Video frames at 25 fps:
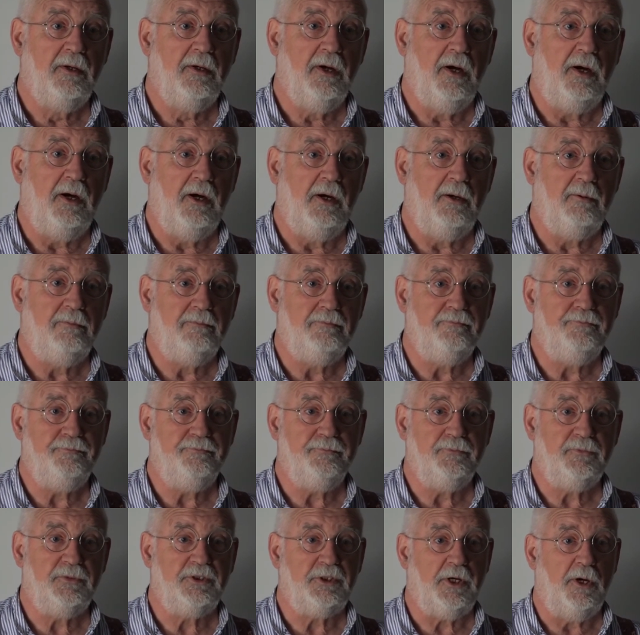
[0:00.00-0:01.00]

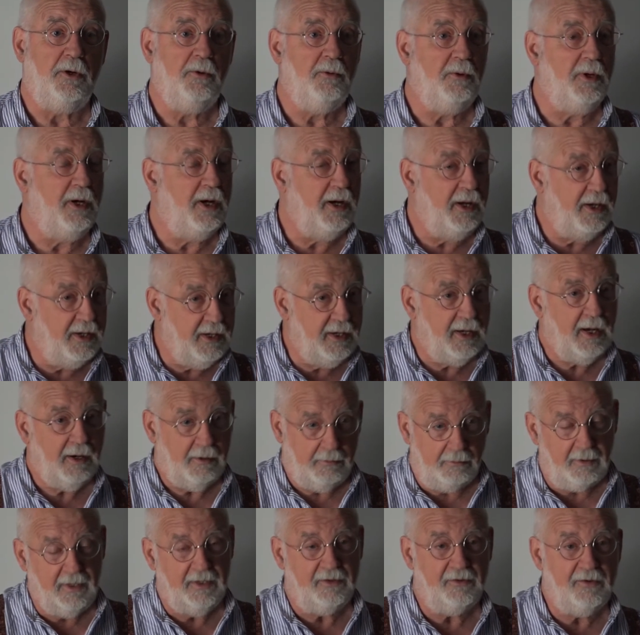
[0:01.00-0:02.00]
Yeah,
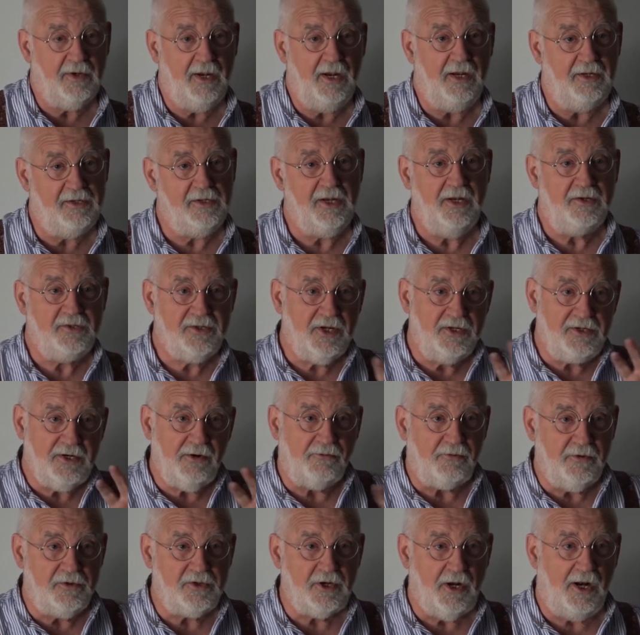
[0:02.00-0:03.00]
it's a
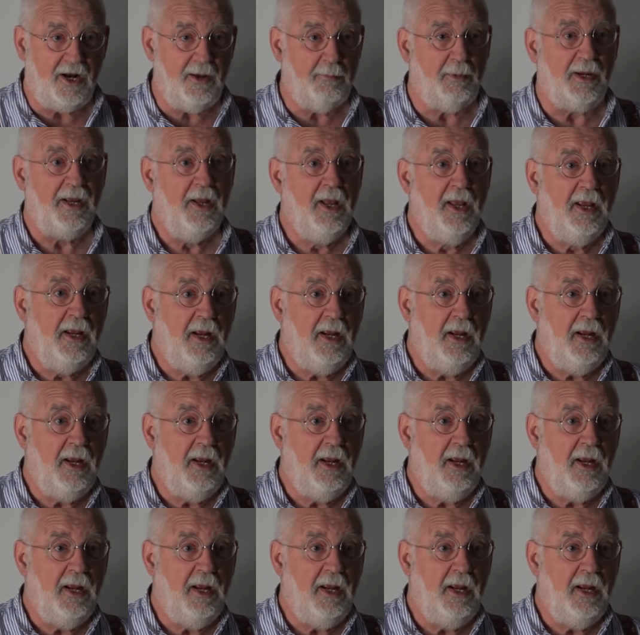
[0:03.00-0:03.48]
different dynamic.